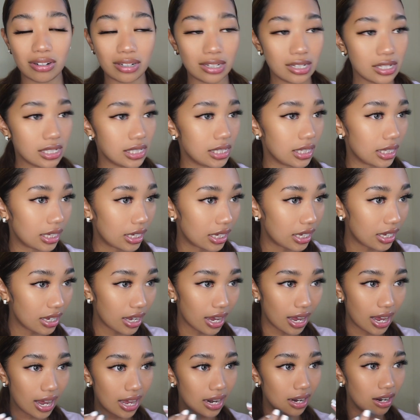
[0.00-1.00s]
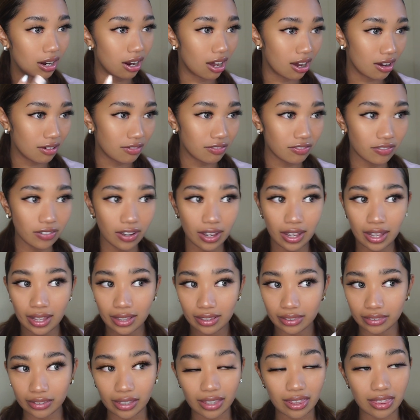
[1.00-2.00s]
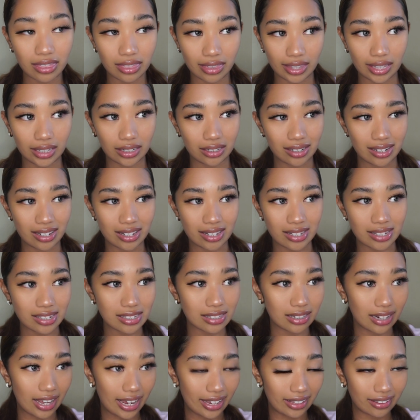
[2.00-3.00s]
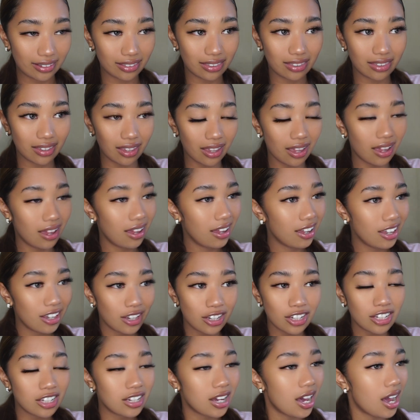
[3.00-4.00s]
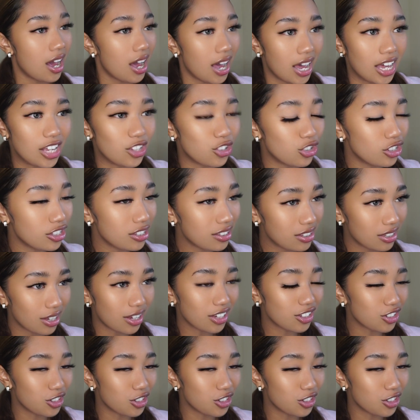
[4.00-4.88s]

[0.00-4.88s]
Honestly, I love the thickness, like it's just